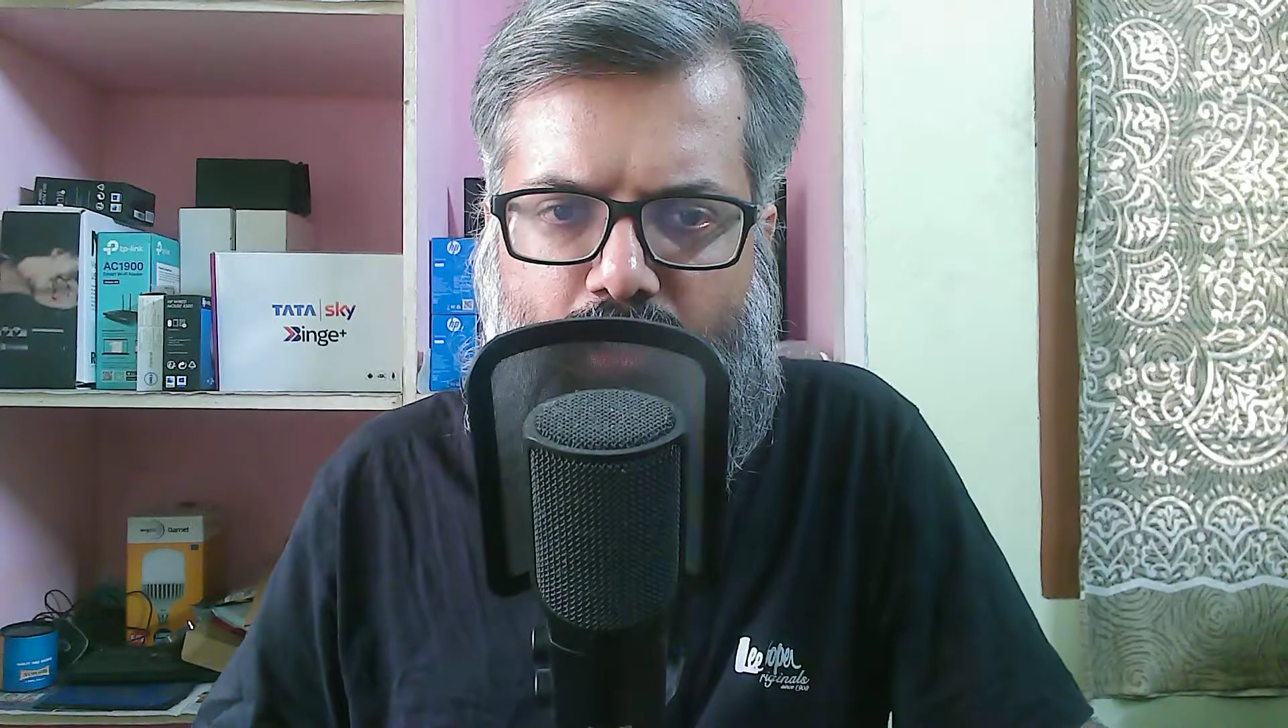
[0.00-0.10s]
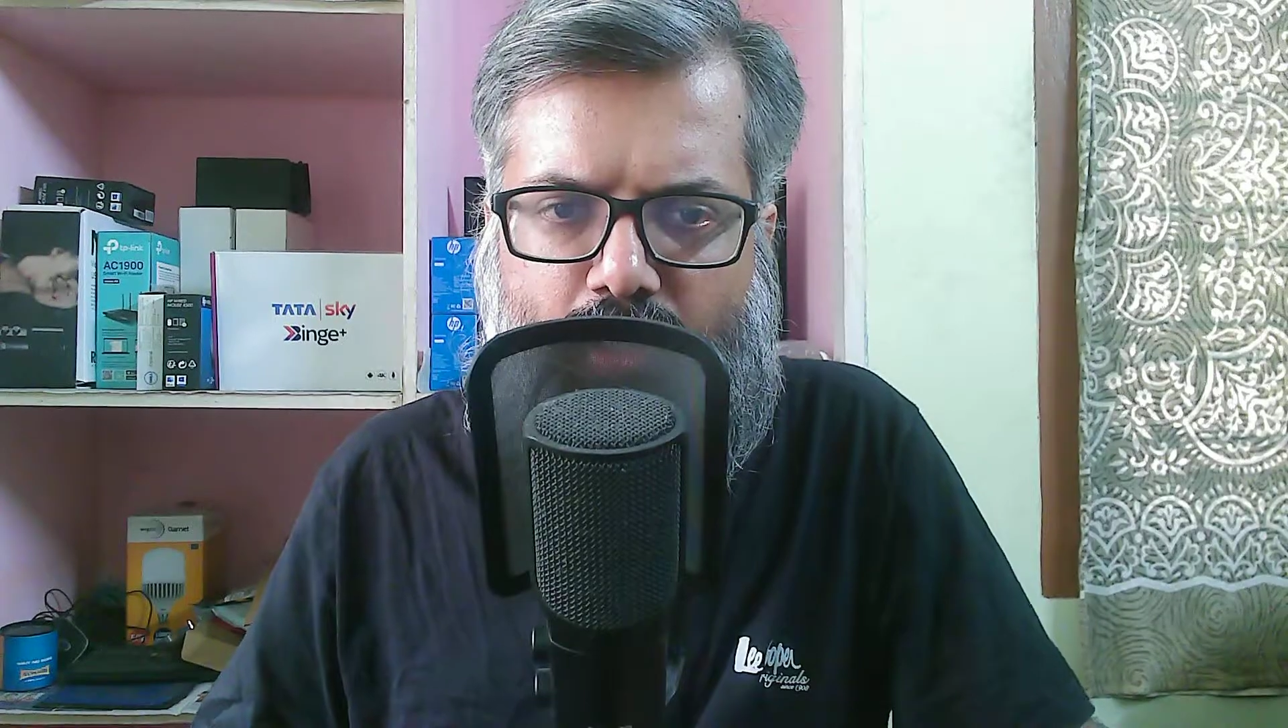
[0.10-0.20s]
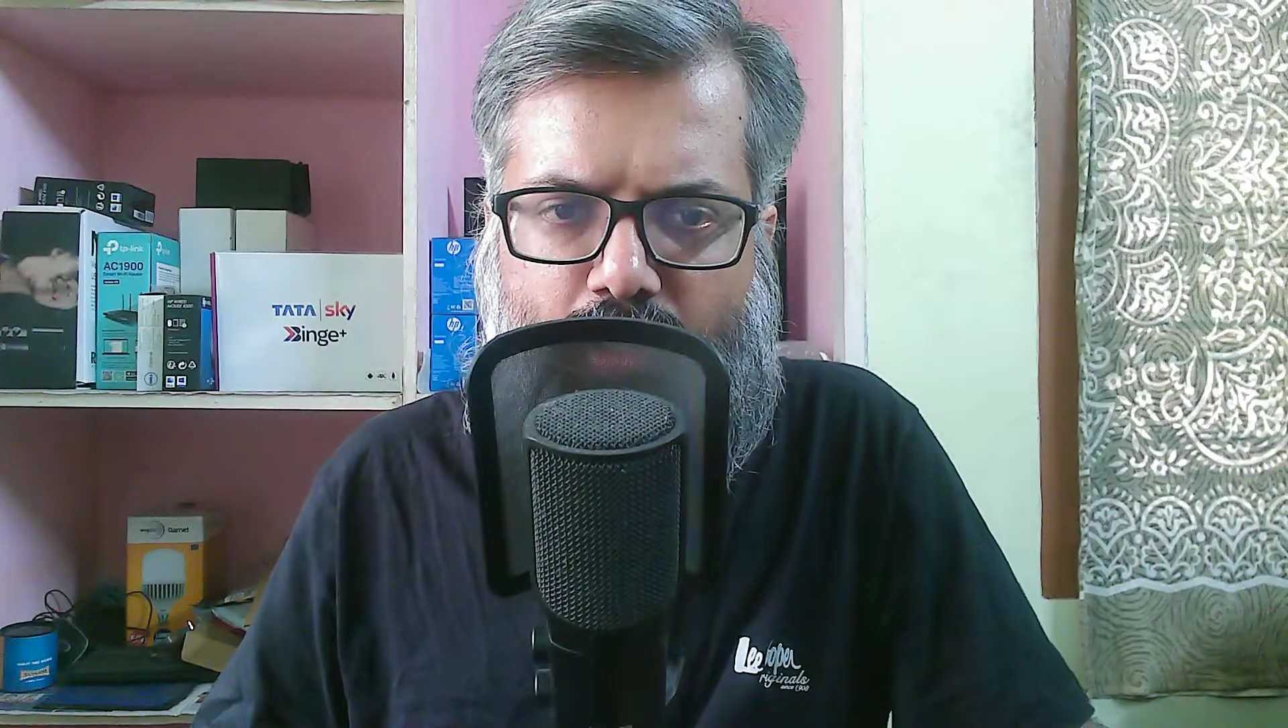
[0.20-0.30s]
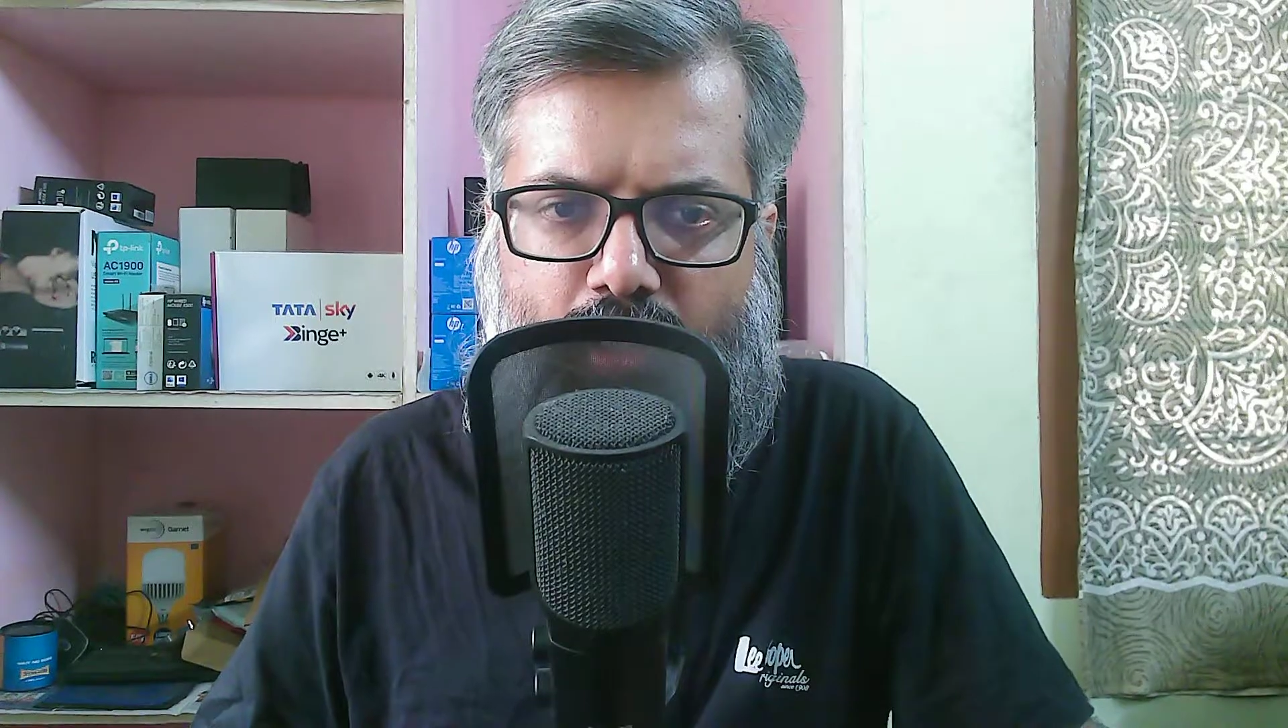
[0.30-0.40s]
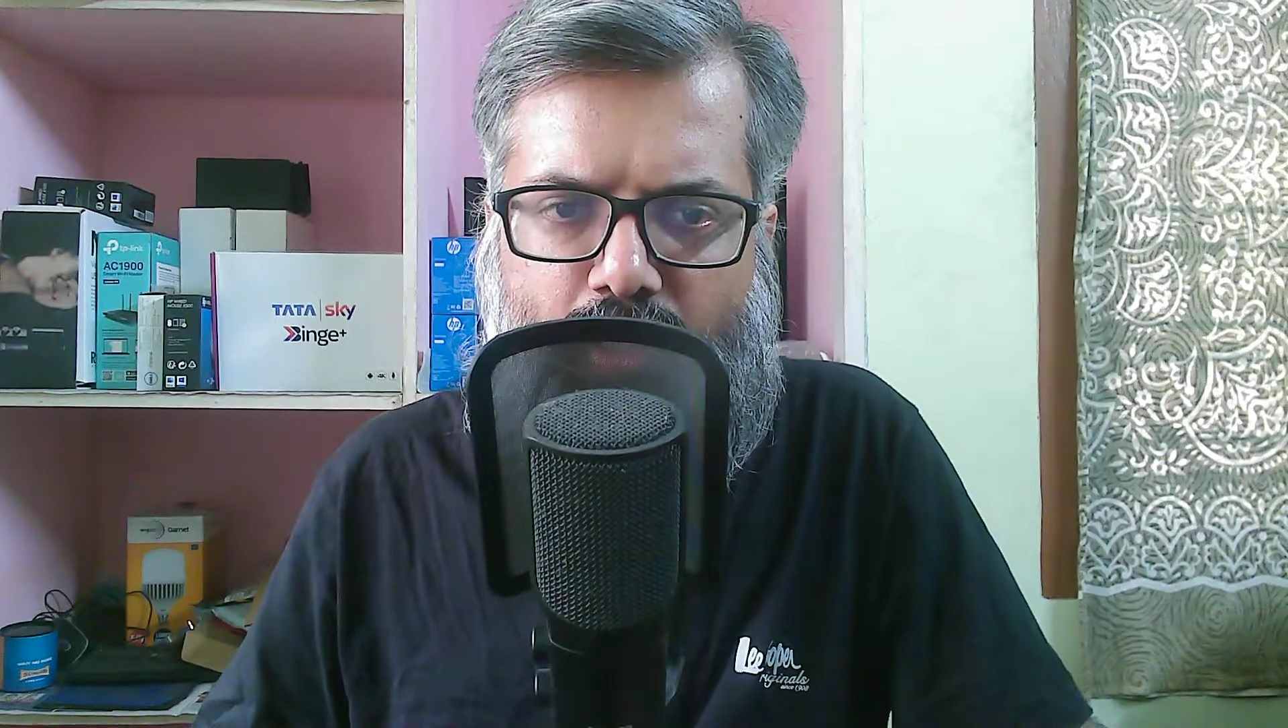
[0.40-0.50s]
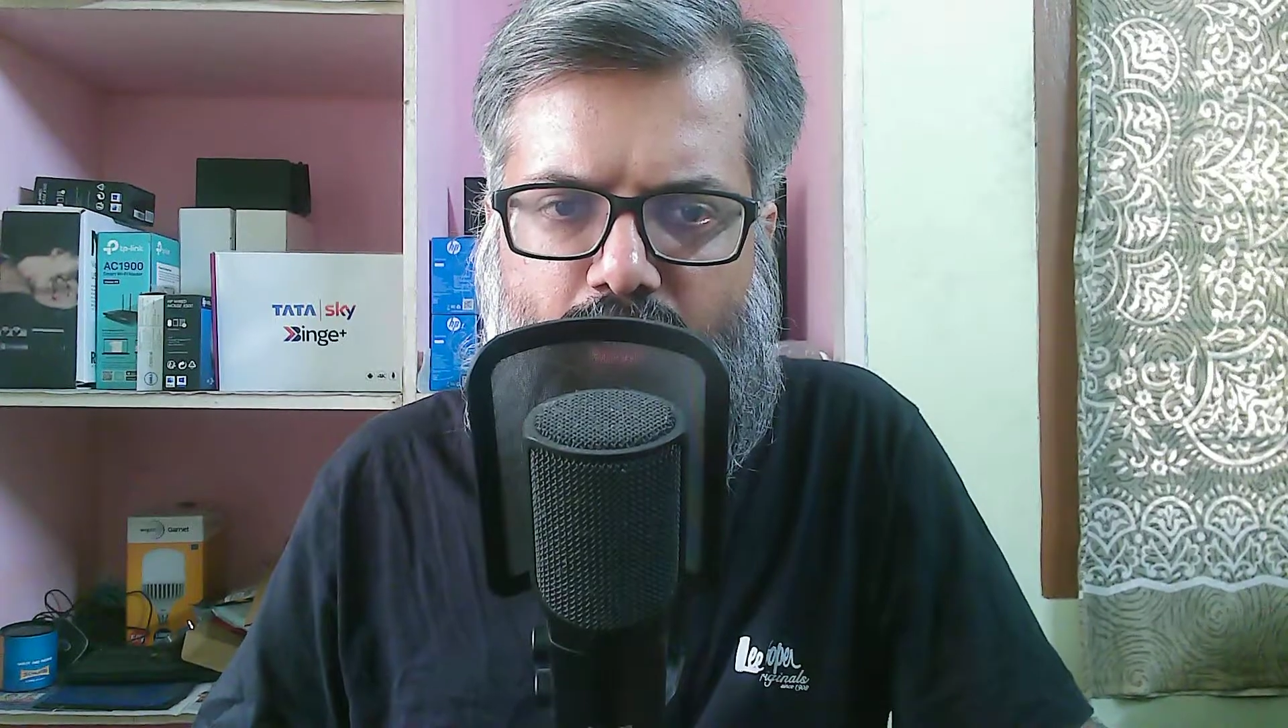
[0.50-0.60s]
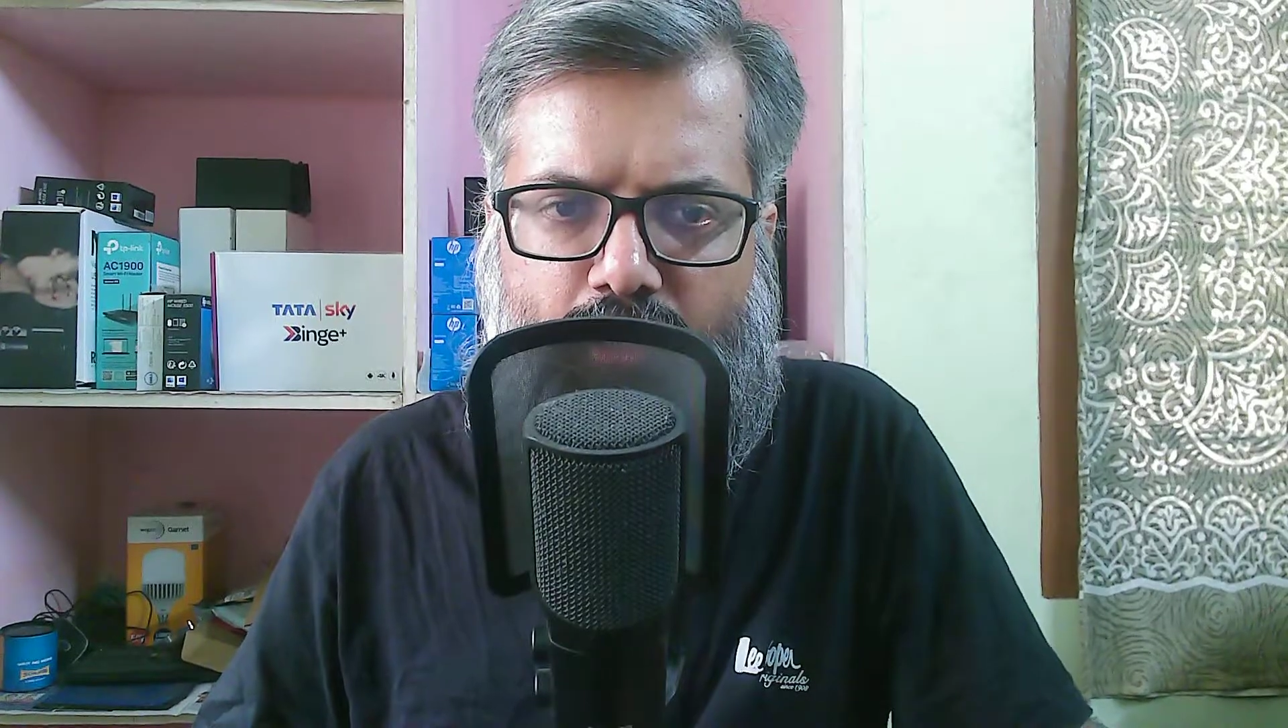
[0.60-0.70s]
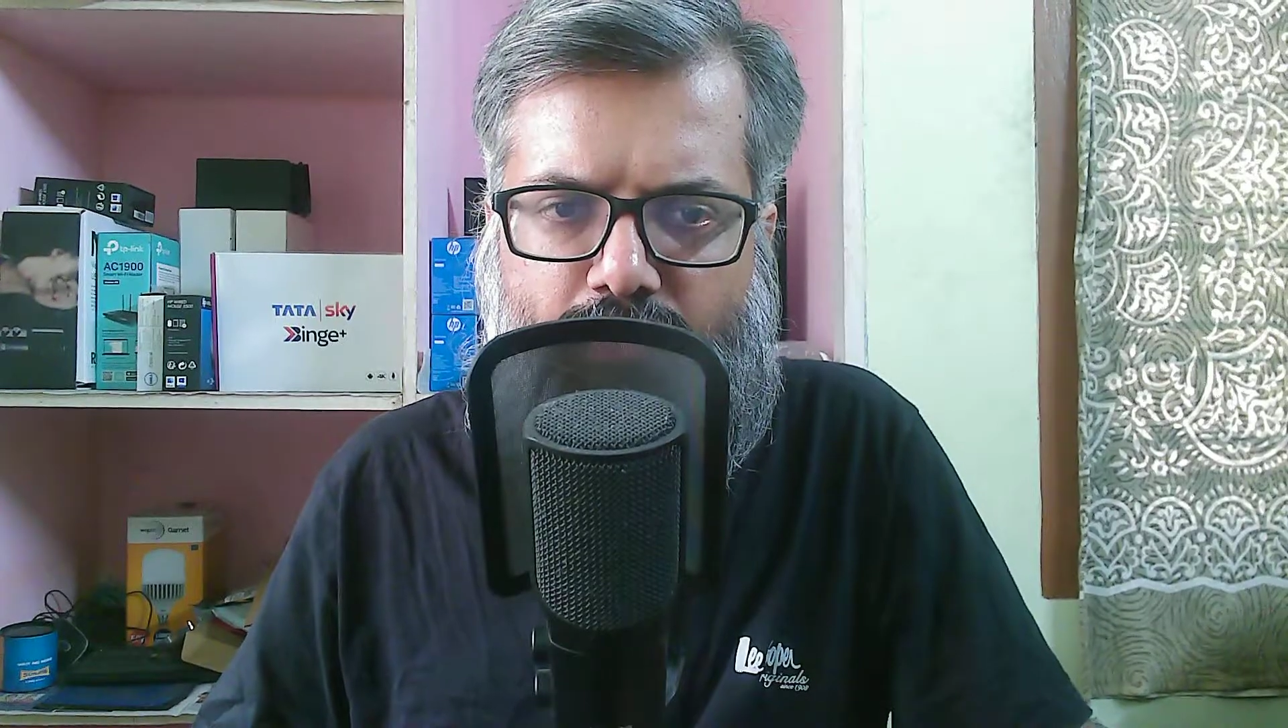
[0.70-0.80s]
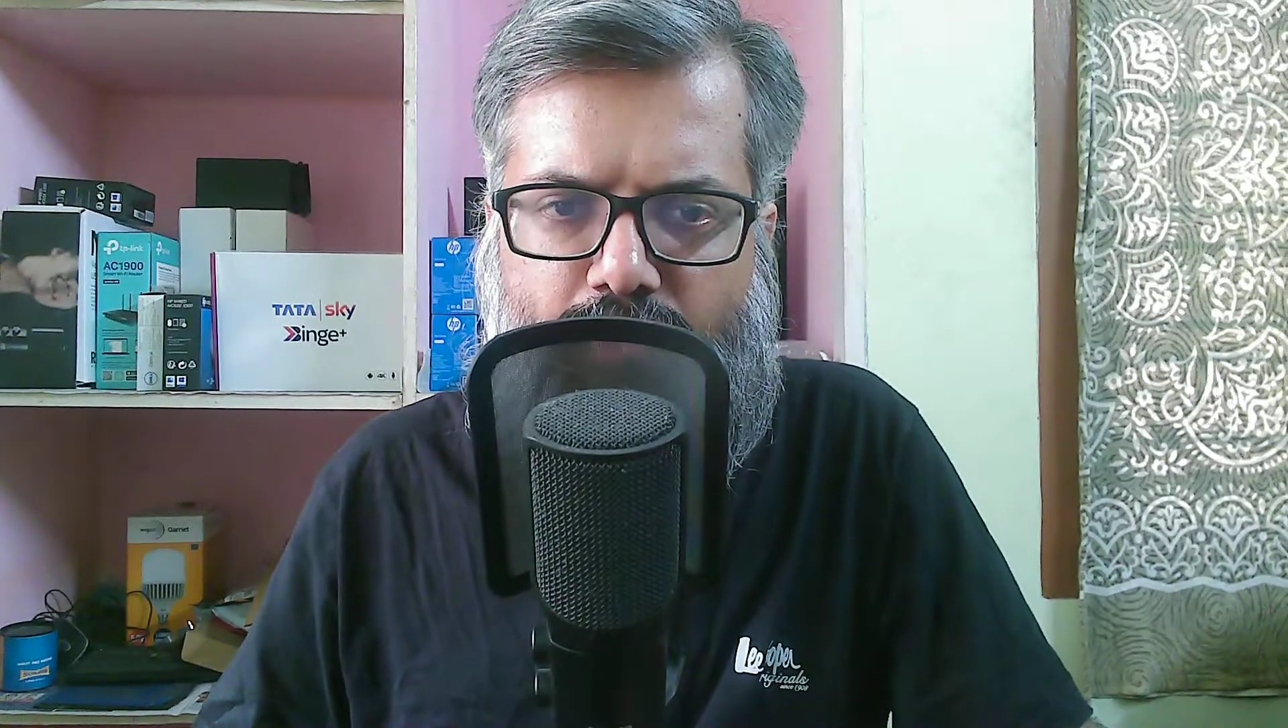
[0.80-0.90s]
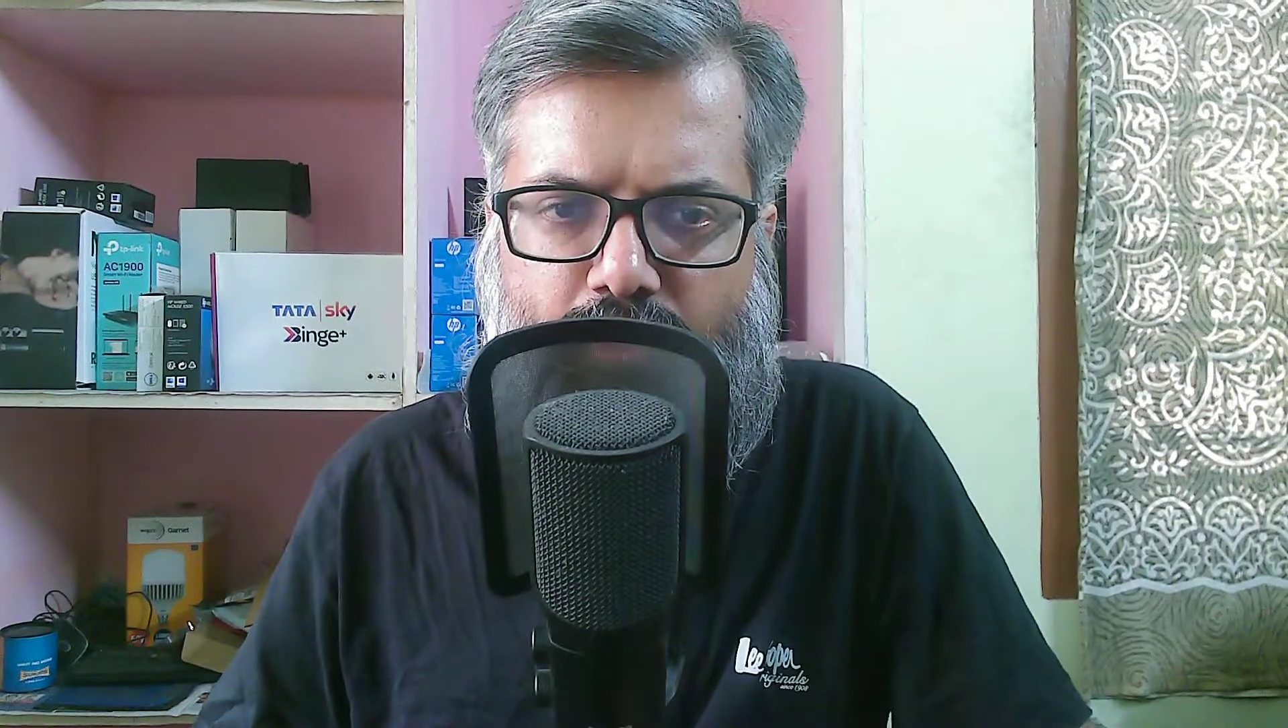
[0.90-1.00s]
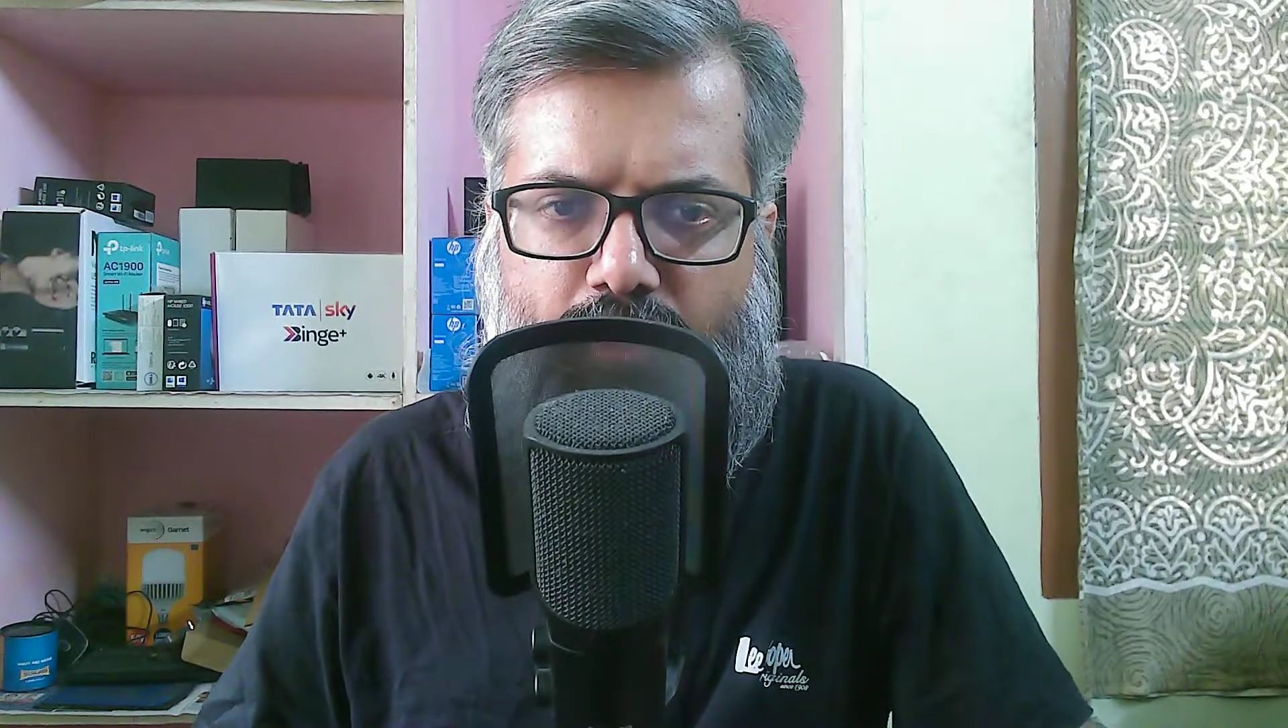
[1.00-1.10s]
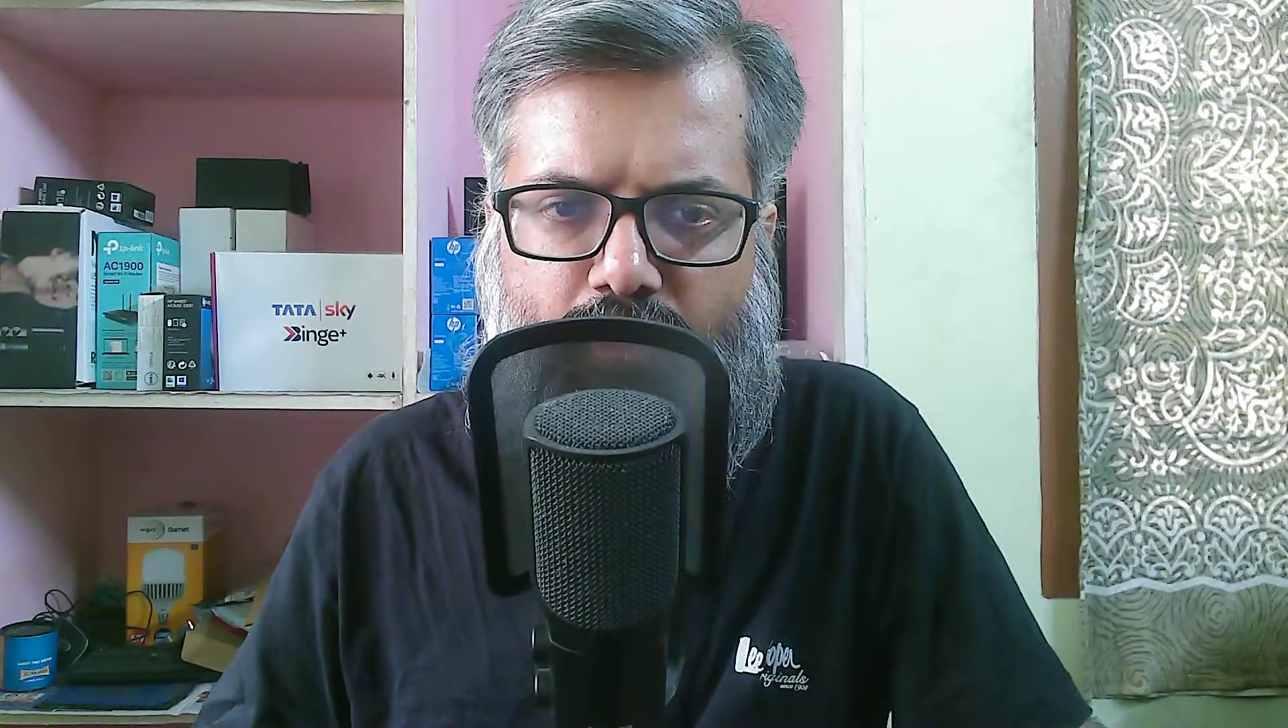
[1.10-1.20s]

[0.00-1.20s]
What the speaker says: Underfitting